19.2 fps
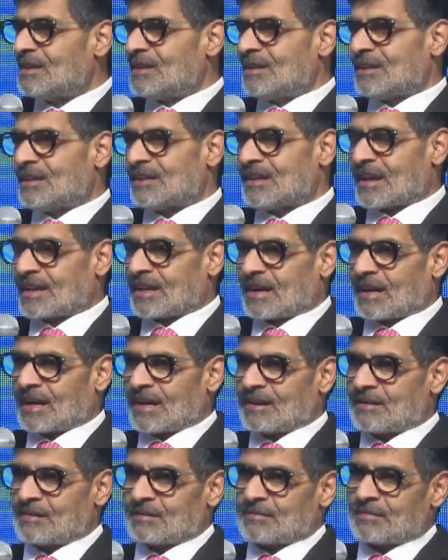Like I
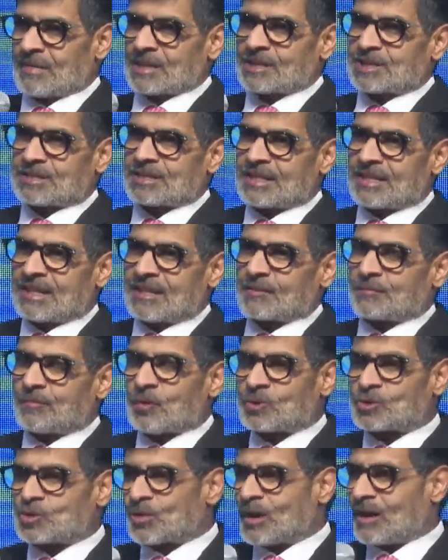mentioned, he spoke
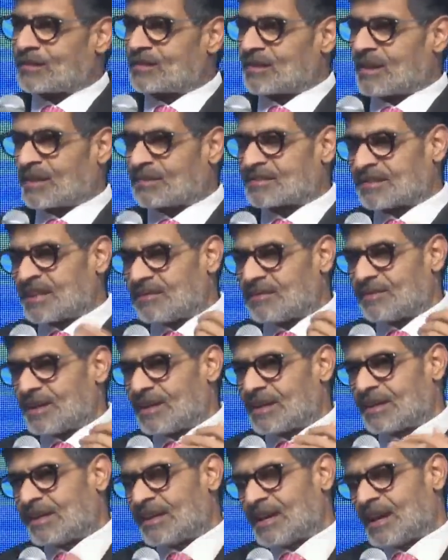to us last evening. He
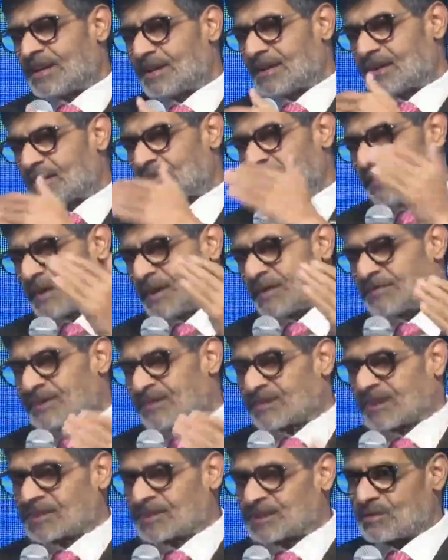had a brief
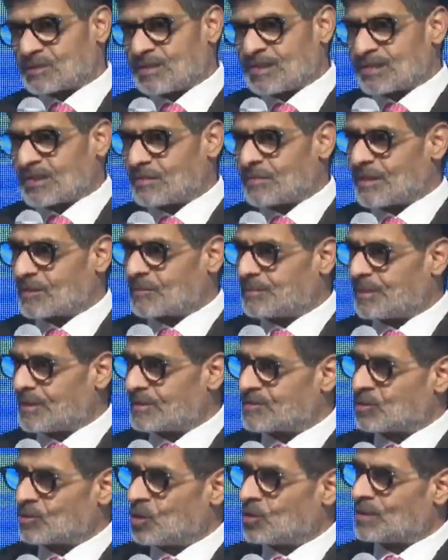discussion with some experts
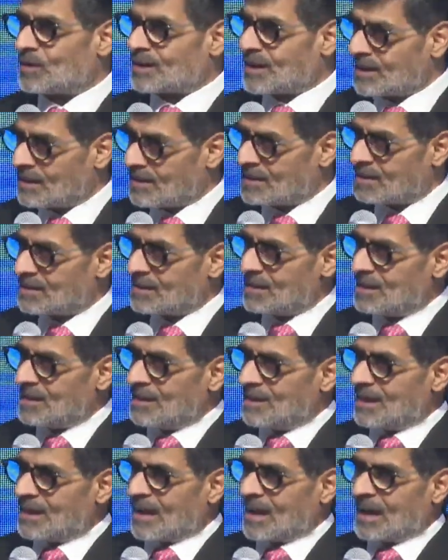over dinner.
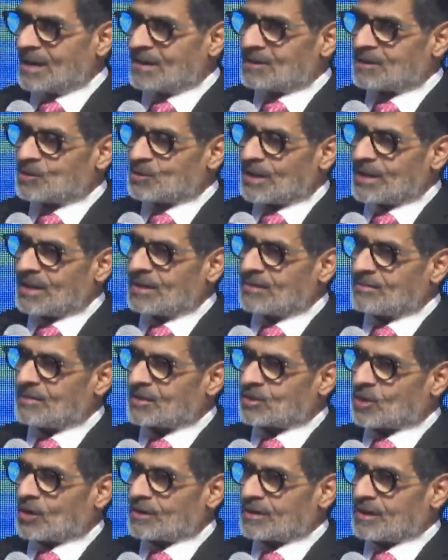And today we
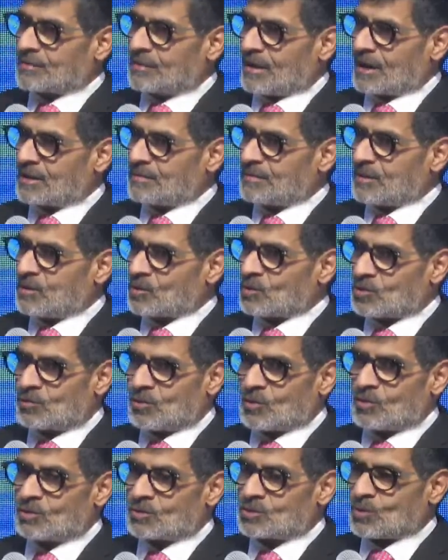thought it might be useful
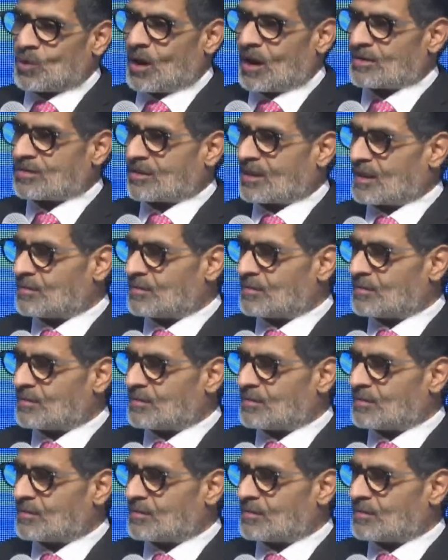to ask him